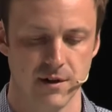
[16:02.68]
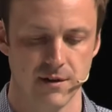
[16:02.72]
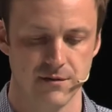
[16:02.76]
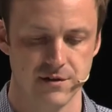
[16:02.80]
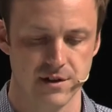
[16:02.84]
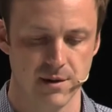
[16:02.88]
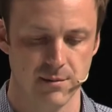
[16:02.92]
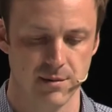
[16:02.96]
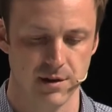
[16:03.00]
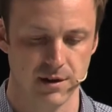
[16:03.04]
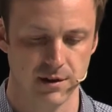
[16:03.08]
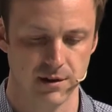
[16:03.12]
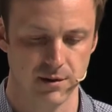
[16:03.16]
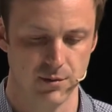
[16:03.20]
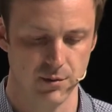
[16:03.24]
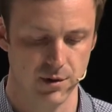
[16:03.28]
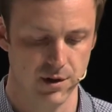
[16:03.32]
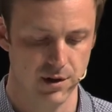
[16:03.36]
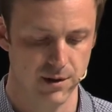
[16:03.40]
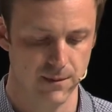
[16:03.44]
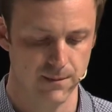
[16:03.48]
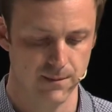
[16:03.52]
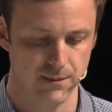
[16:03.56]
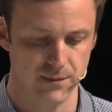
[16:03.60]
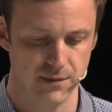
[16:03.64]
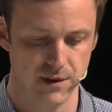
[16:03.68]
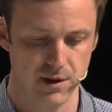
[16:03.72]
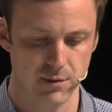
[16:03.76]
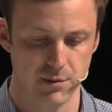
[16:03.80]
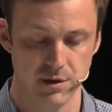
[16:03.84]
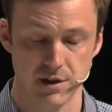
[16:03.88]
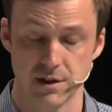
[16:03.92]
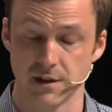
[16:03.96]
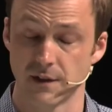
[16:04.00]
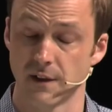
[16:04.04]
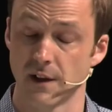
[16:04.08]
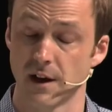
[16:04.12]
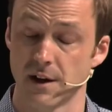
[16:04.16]
of something that we, that
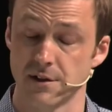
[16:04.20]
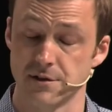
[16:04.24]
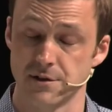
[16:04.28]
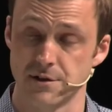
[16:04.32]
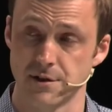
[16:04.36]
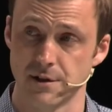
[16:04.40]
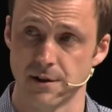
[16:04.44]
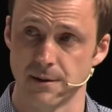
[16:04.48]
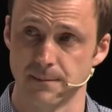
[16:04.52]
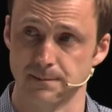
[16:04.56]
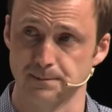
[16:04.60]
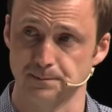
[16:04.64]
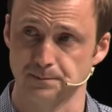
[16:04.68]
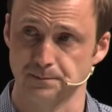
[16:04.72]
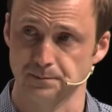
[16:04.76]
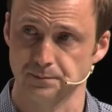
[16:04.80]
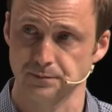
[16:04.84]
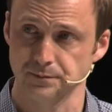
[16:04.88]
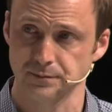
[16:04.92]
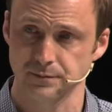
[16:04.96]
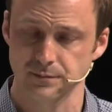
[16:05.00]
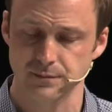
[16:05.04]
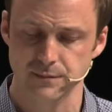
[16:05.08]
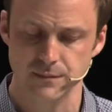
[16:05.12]
we did last year. Mm.